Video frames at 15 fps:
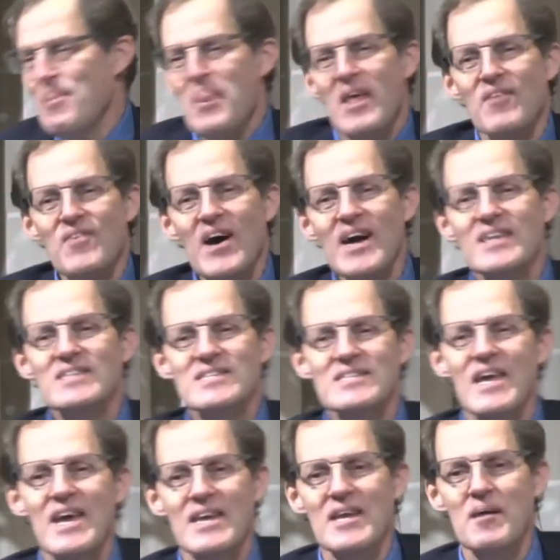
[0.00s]
If I
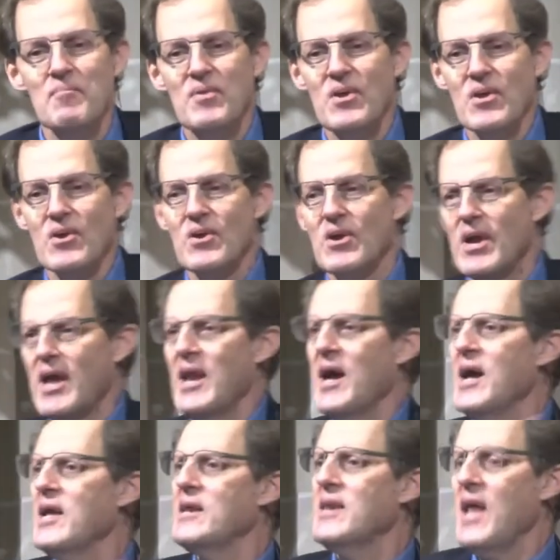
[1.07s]
stand up here and I
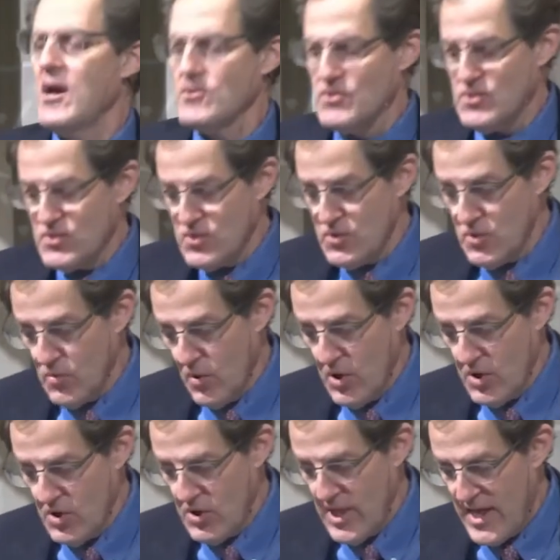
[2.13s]
announce to you
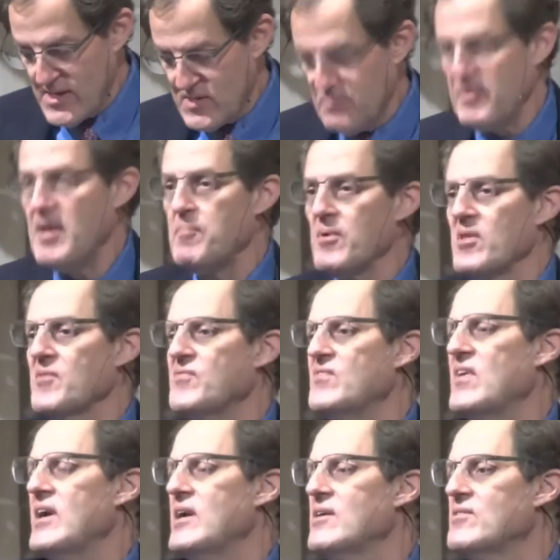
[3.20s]
all as people of
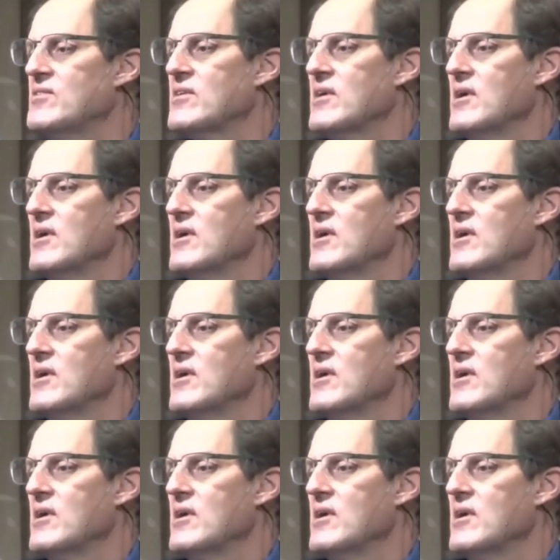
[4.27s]
faith,